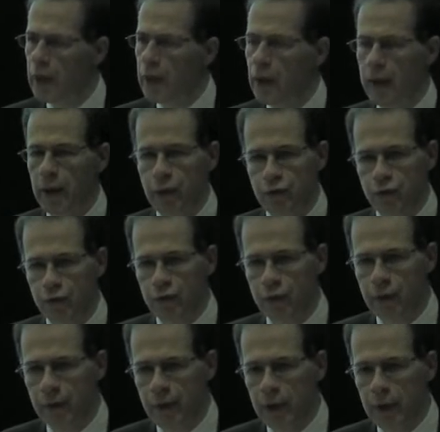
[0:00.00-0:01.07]
an
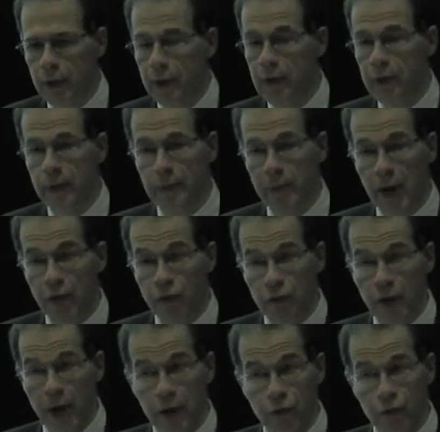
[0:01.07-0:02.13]
electricity bill, a
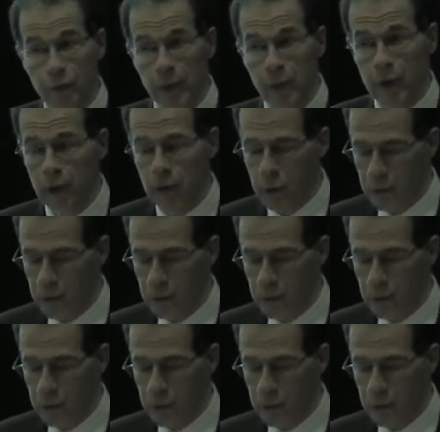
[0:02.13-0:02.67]
gas bill,